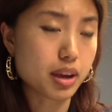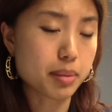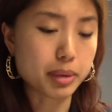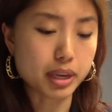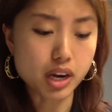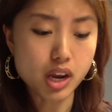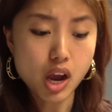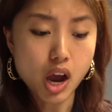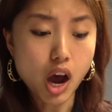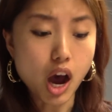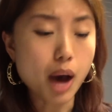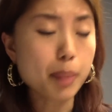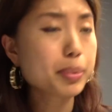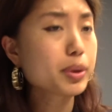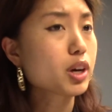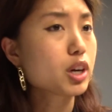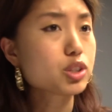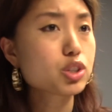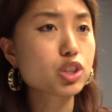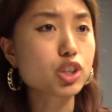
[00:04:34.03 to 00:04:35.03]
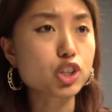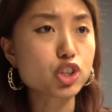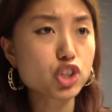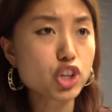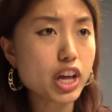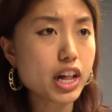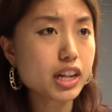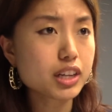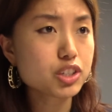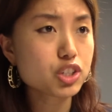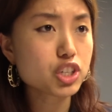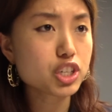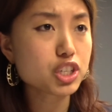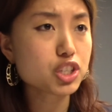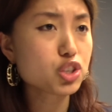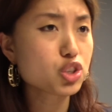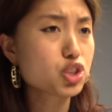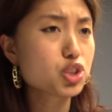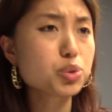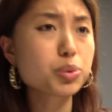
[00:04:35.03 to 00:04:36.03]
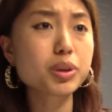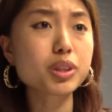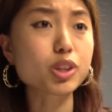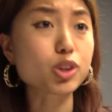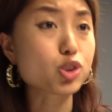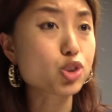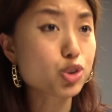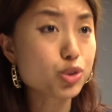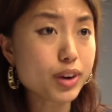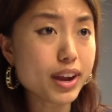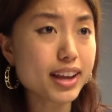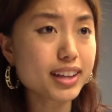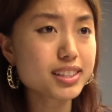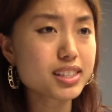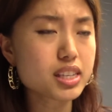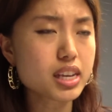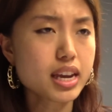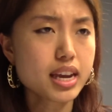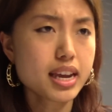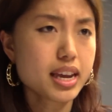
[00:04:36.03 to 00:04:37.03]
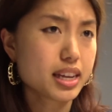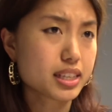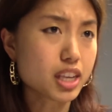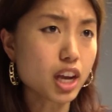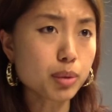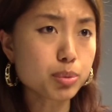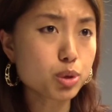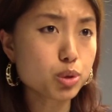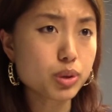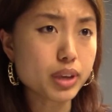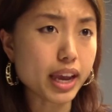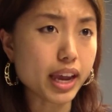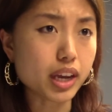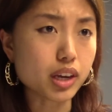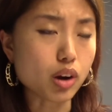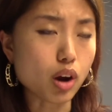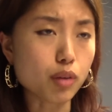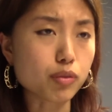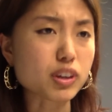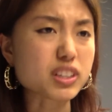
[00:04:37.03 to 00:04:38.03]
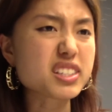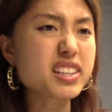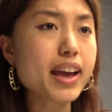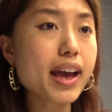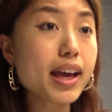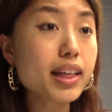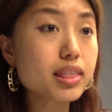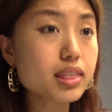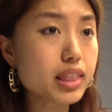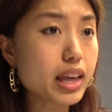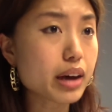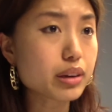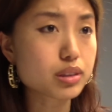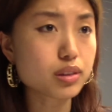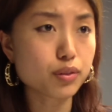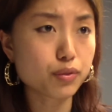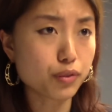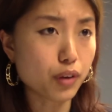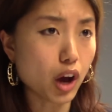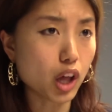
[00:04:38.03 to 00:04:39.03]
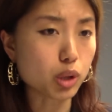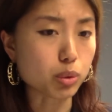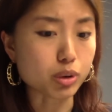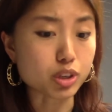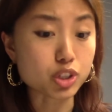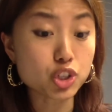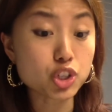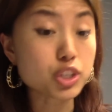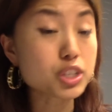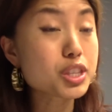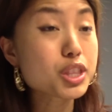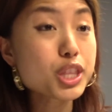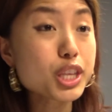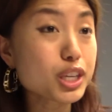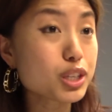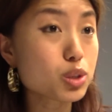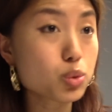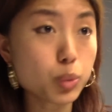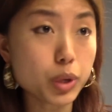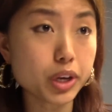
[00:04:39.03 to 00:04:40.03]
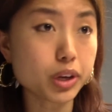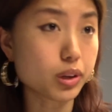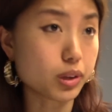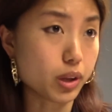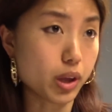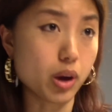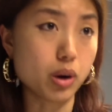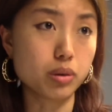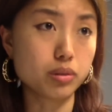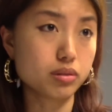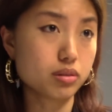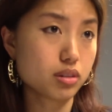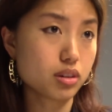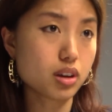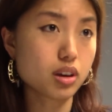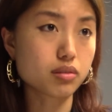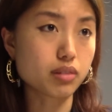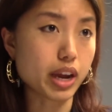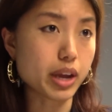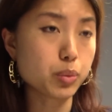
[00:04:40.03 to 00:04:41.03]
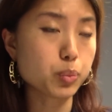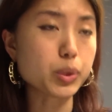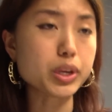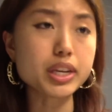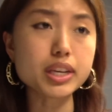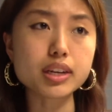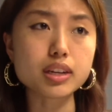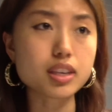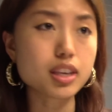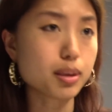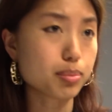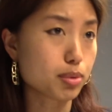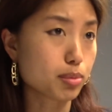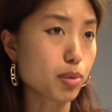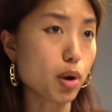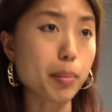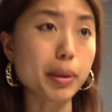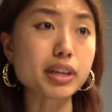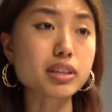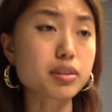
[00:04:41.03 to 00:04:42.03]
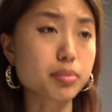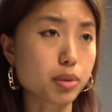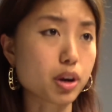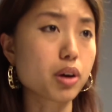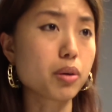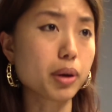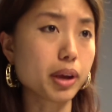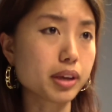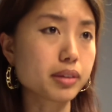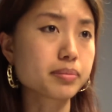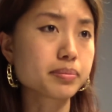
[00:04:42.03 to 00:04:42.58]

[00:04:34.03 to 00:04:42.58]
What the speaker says: I mean, hopping onto the challenges, doing the trends, it's helped you gain over 10,000 followers just this week alone. All right, we need to keep the momentum going.